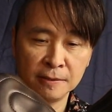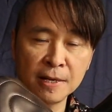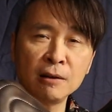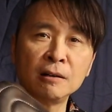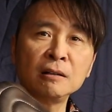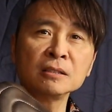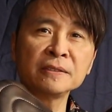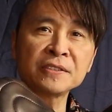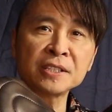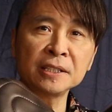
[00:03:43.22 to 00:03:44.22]
Now all
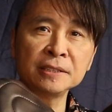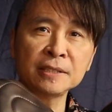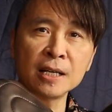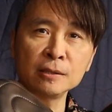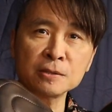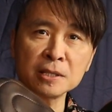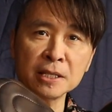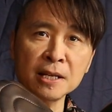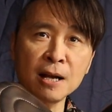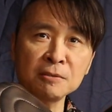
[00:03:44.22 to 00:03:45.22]
of a sudden that looks
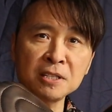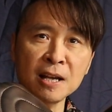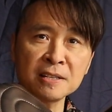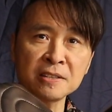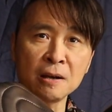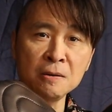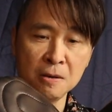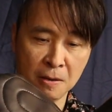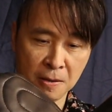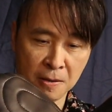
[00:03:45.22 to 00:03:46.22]
like cow chasa.
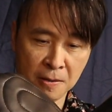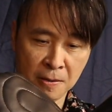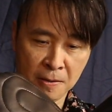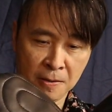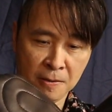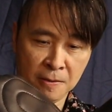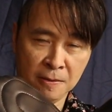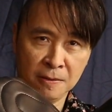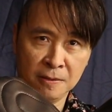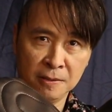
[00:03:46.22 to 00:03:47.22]

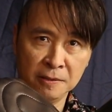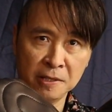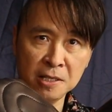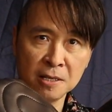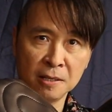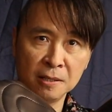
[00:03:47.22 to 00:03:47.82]
See?